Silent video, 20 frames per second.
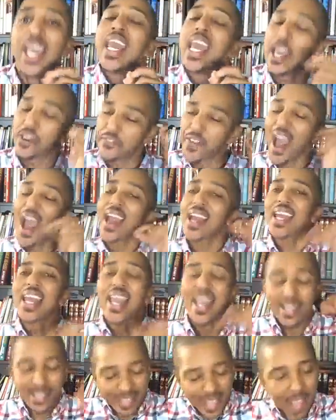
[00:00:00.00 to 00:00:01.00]
If I
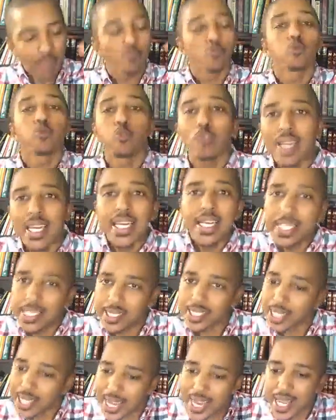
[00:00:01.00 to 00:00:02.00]
cannot
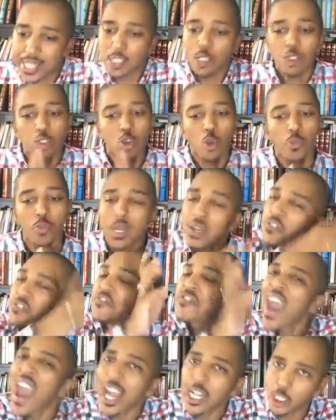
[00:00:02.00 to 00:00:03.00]
reason it to be
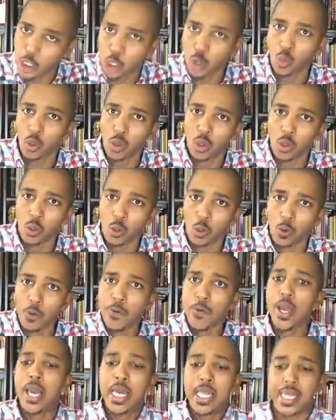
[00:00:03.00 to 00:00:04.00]
factual,
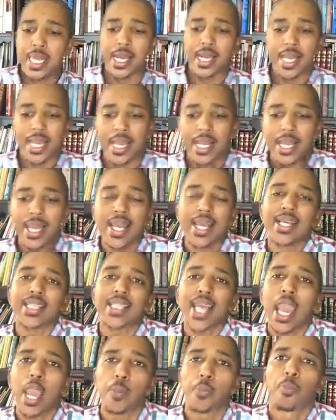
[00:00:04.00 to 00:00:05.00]
then it is
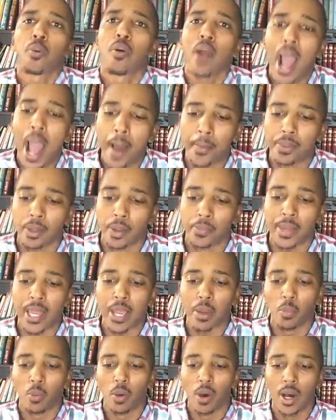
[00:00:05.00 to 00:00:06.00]
a problem.
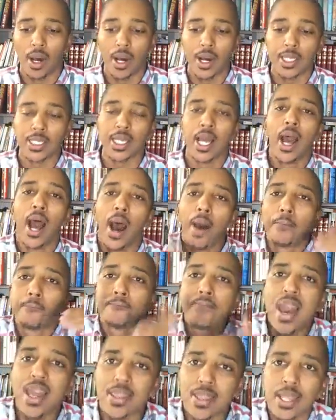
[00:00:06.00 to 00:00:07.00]
It was a
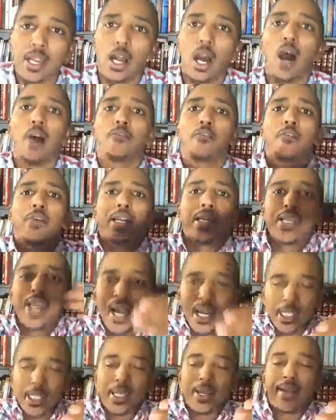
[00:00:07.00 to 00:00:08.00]
method of
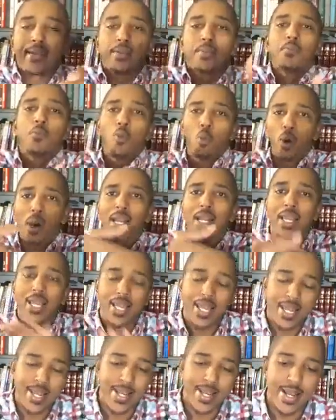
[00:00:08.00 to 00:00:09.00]
reductionism. What
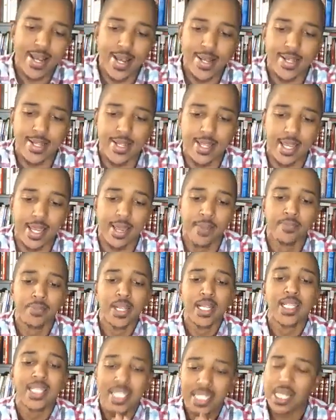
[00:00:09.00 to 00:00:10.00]
is the
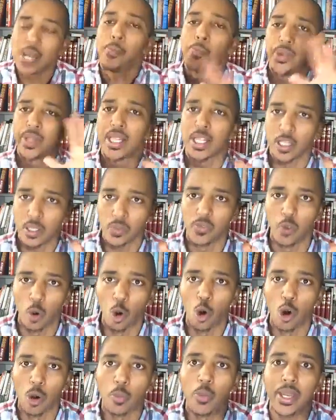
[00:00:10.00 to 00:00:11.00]
simplest
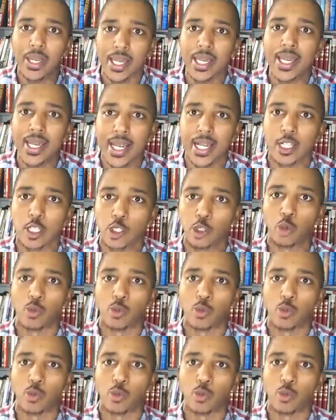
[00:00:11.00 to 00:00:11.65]
form we can get to?